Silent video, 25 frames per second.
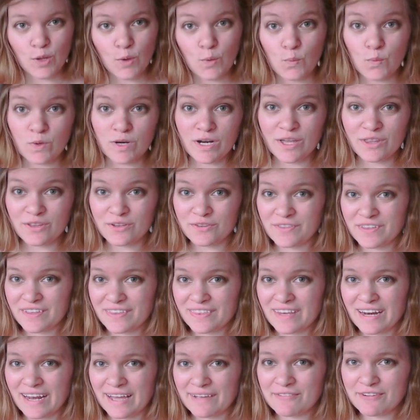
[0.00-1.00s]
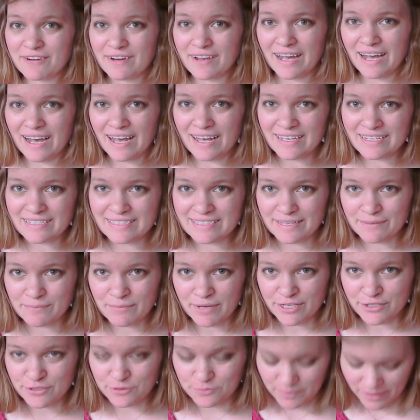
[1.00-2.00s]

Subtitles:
One other thing that I forgot is that my new